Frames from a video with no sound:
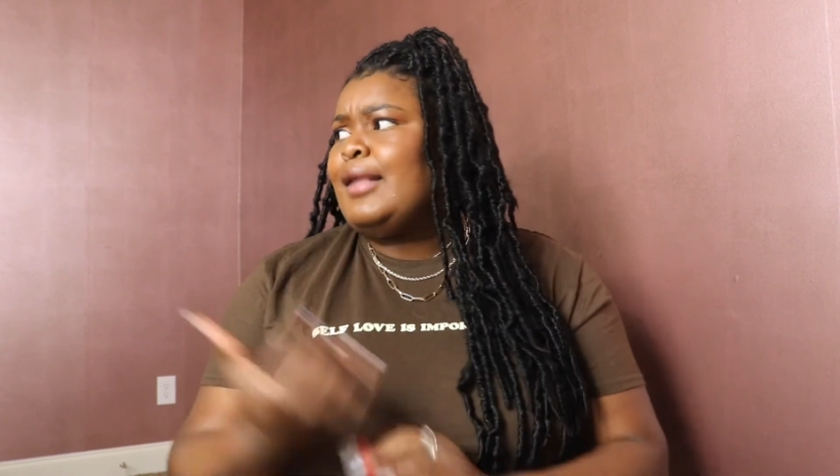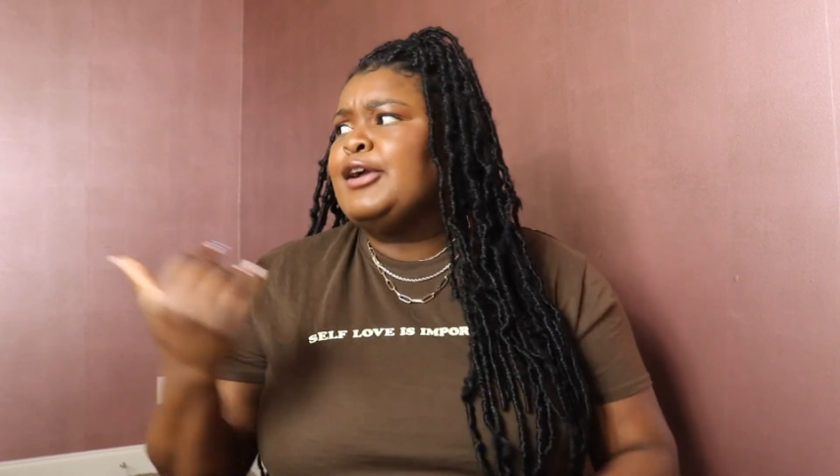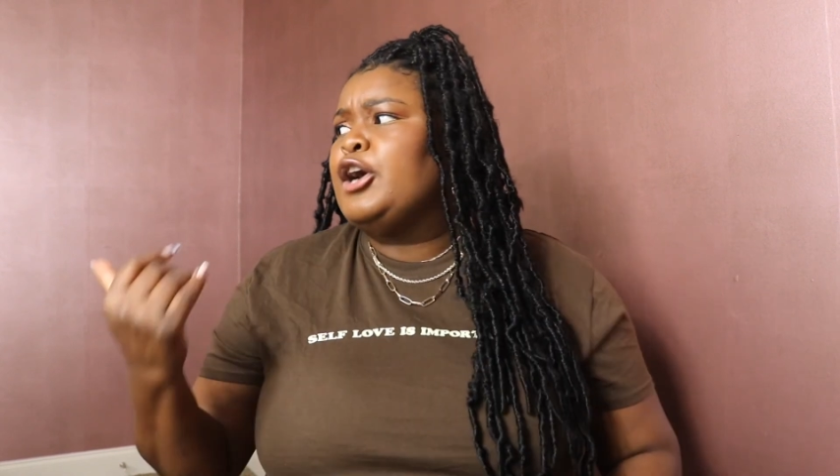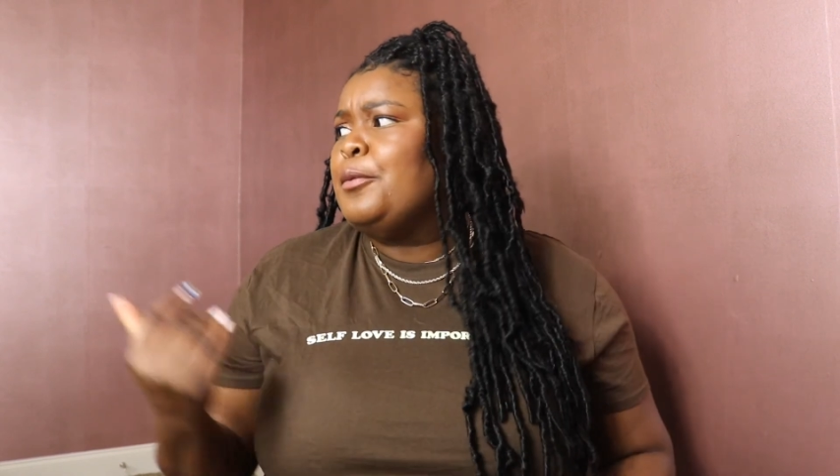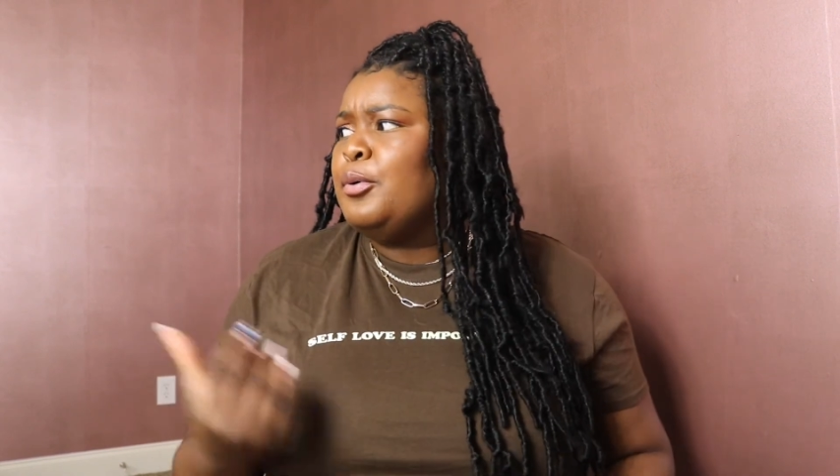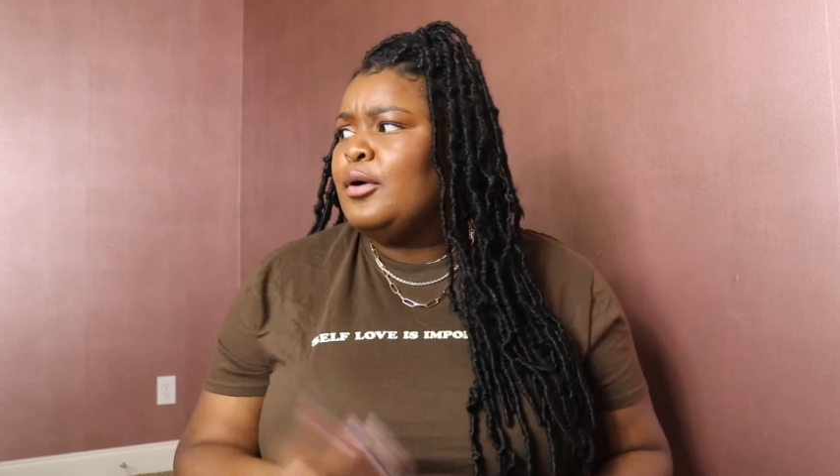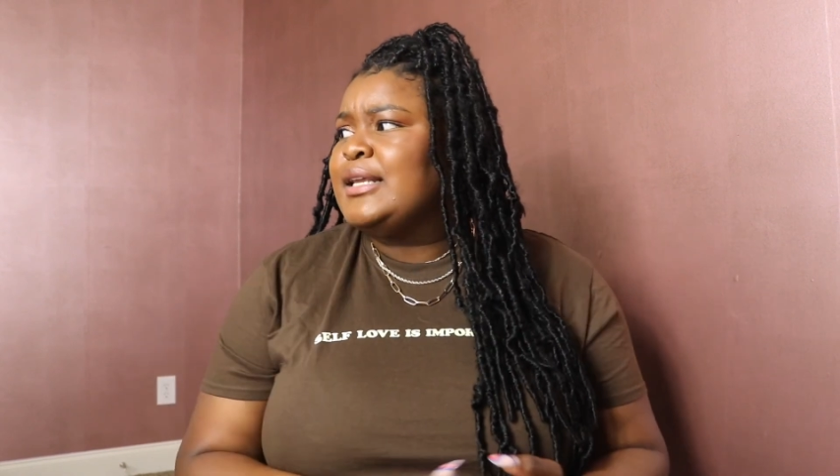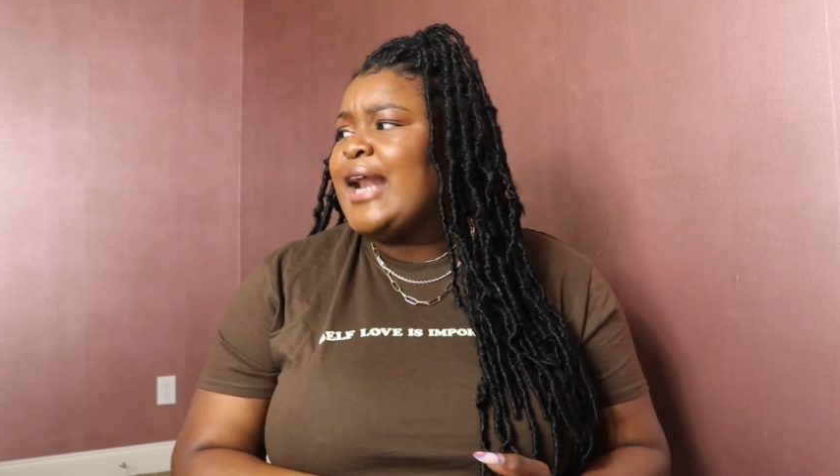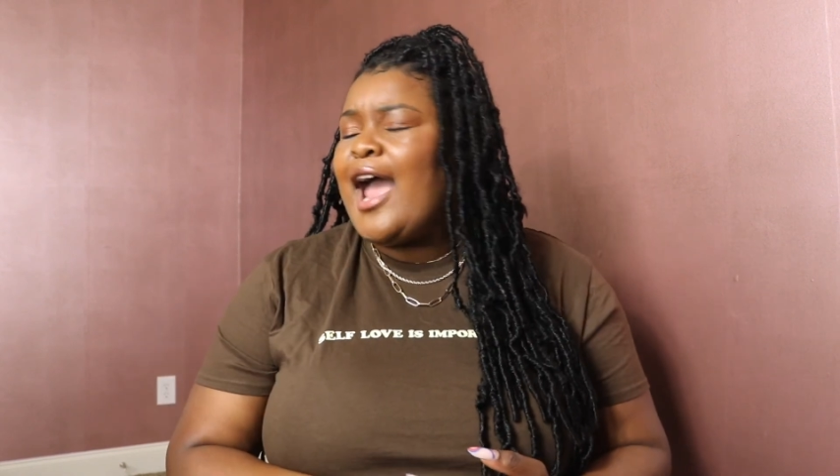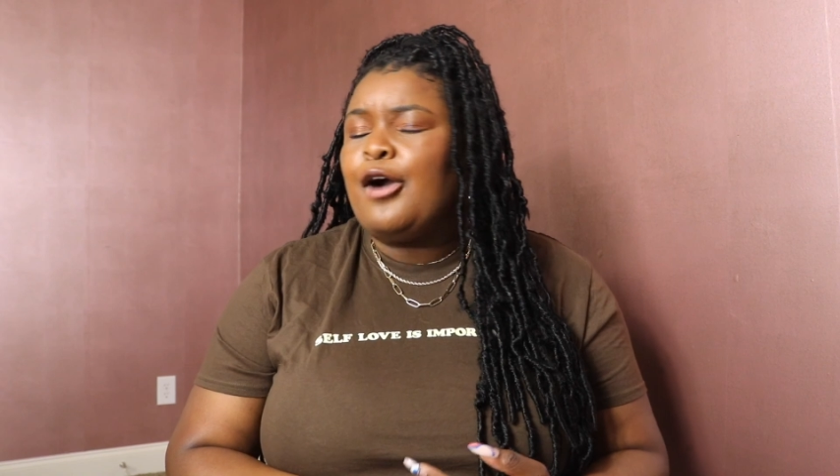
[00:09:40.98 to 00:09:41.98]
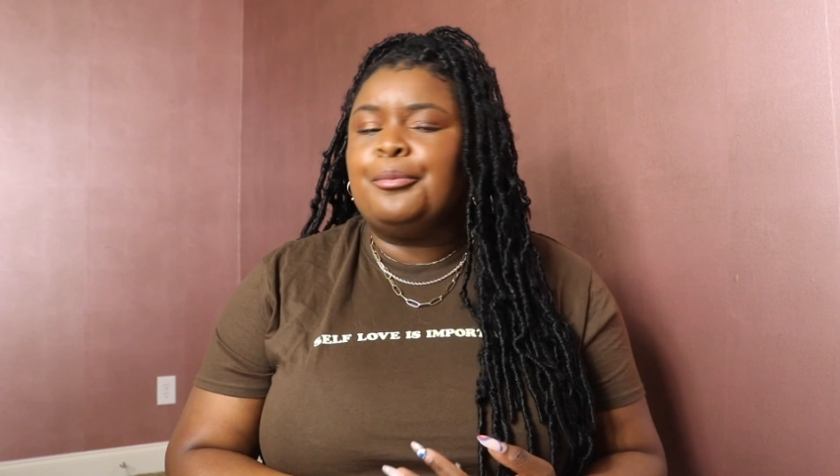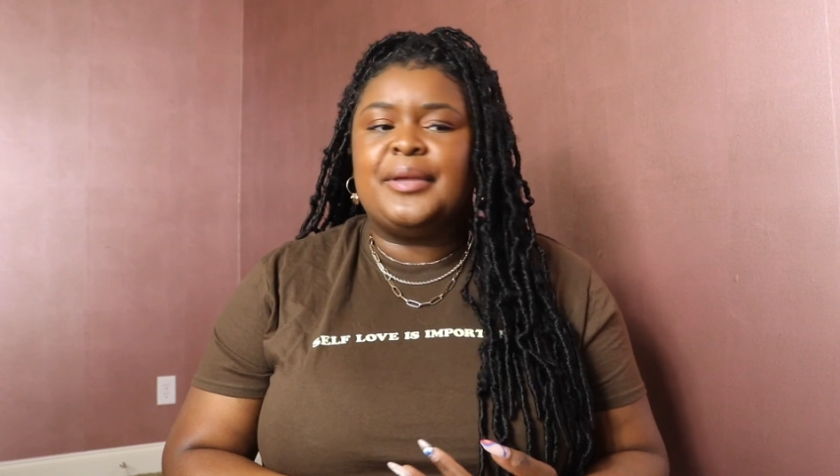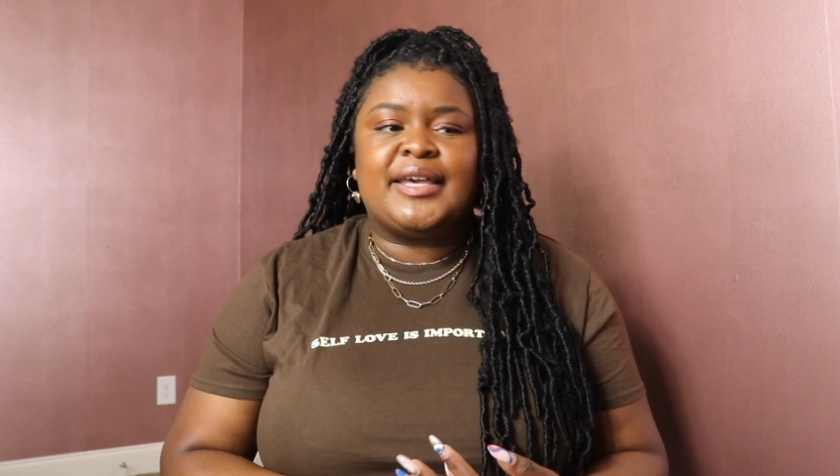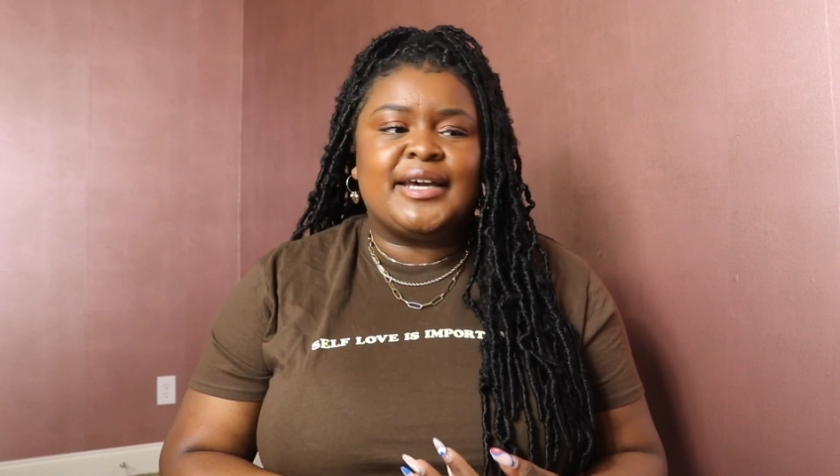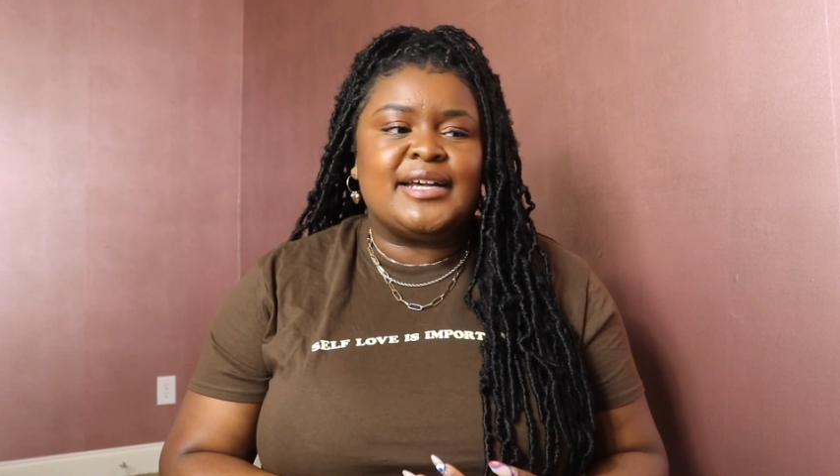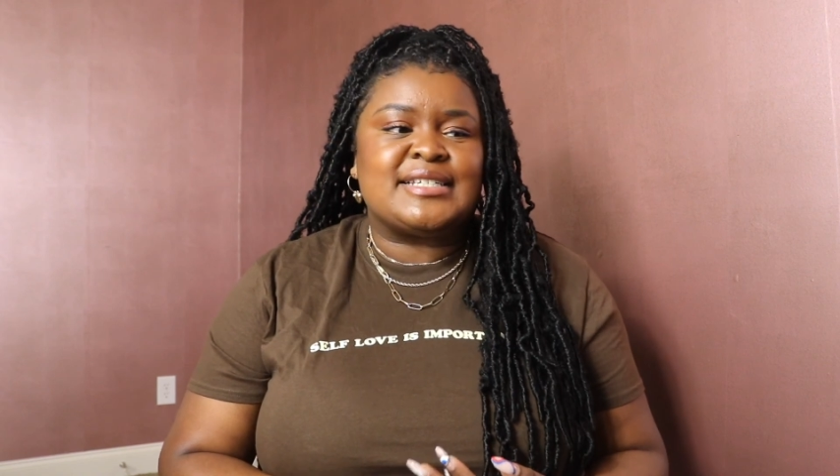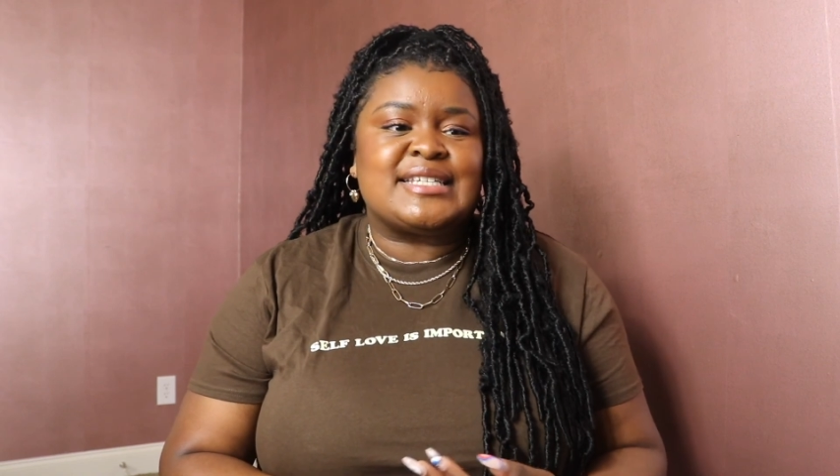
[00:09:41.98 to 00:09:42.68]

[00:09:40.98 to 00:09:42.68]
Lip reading: go pull it out because